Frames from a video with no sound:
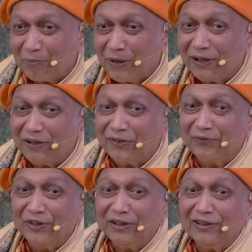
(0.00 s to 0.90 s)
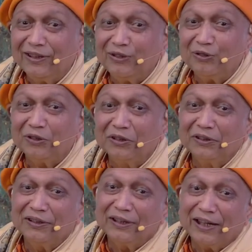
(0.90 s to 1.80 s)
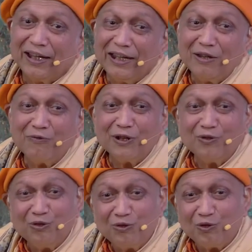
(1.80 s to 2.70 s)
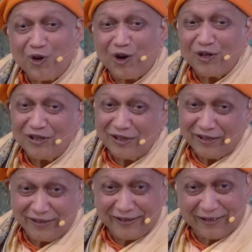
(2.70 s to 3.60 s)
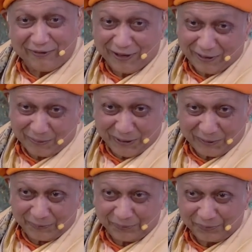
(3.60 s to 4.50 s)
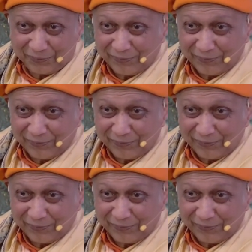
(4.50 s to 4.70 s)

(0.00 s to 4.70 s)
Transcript: Uh, but this is anyone who wants, it is available.